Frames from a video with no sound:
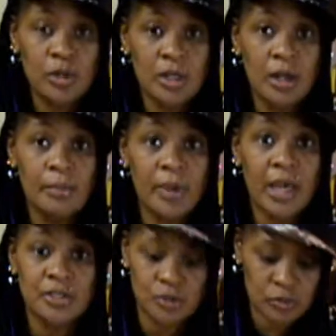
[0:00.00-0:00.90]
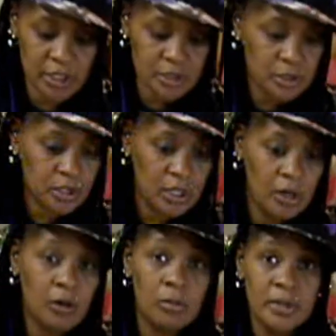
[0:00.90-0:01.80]
you can come back to Let's Cook at
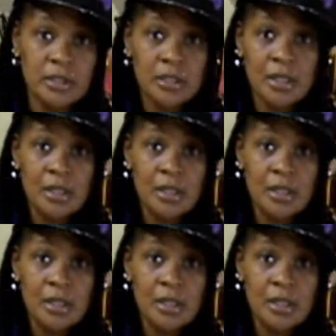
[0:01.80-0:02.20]
Home and